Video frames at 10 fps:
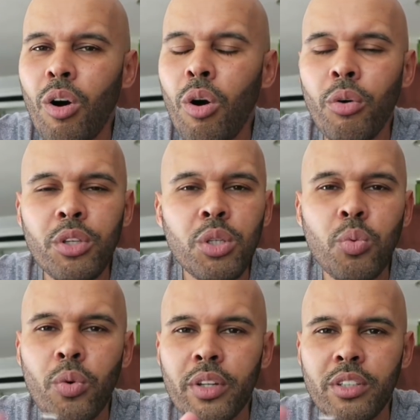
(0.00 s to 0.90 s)
all
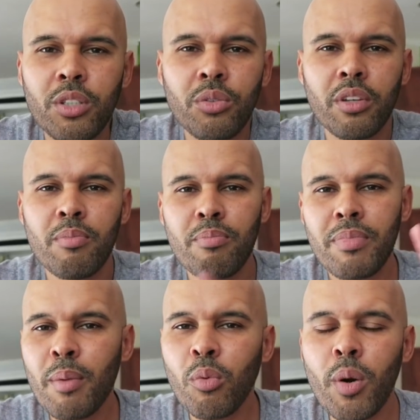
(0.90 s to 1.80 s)
you want to do, the
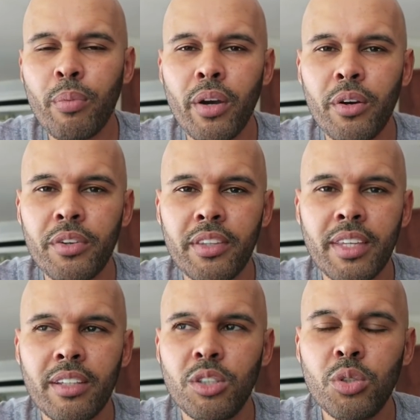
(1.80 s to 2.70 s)
number one priority
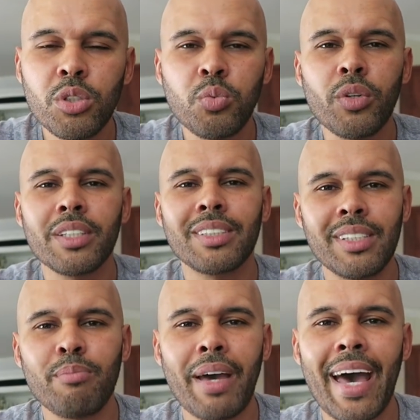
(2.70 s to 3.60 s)
thing, you just want to
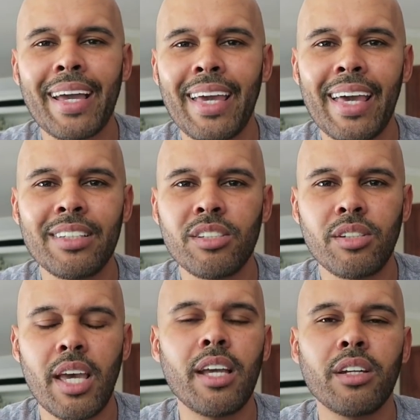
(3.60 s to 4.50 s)
sit back and
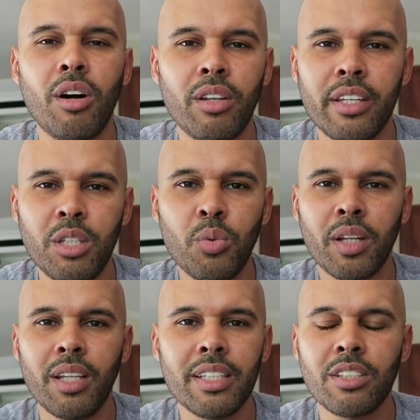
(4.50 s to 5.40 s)
just take it all in. You
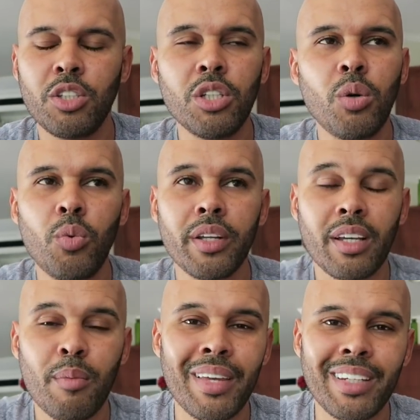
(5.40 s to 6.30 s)
want to listen. You don't want
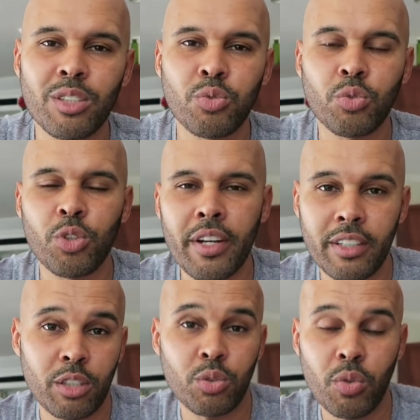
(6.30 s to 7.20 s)
to come in dis- trying
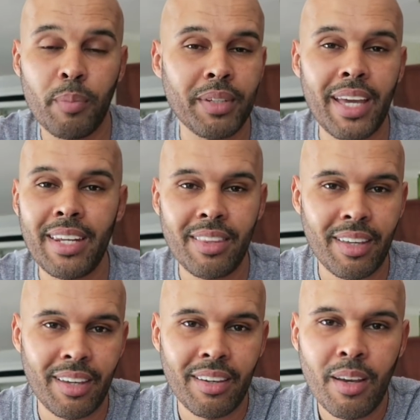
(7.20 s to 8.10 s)
to disrupt
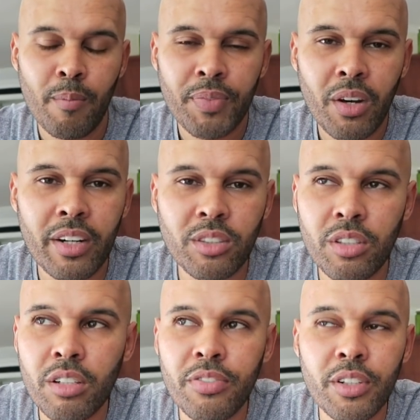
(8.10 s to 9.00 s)
anything. All right, so
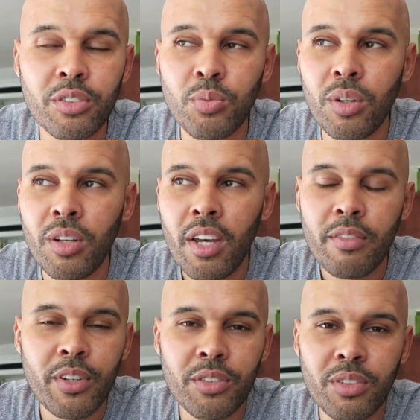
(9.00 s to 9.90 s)
your first role,
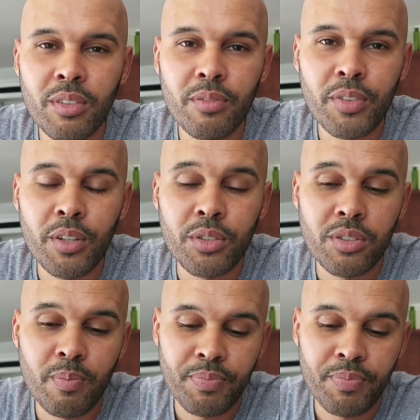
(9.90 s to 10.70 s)
first first